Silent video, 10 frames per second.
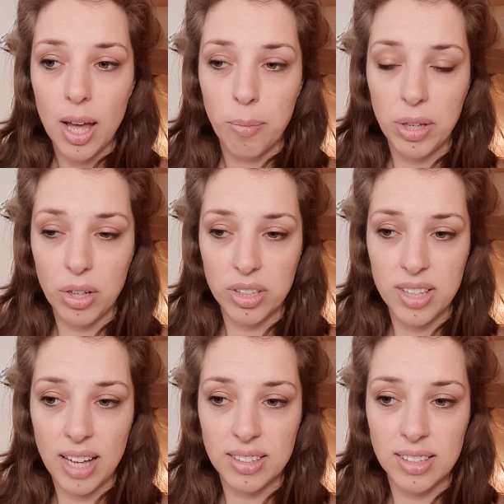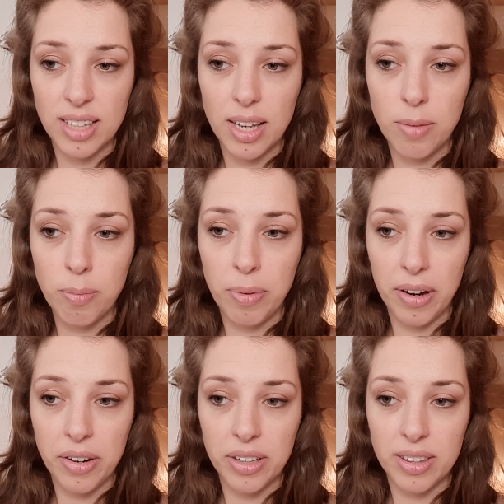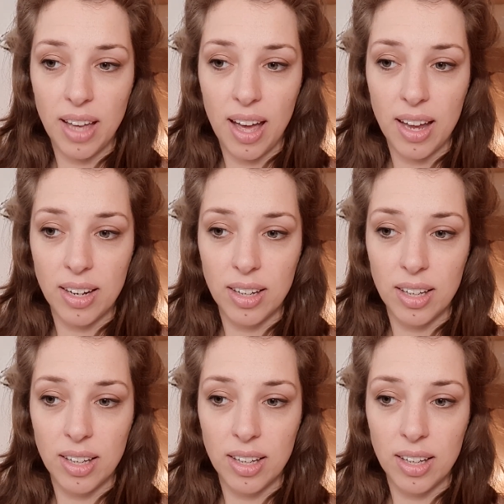because that same parent that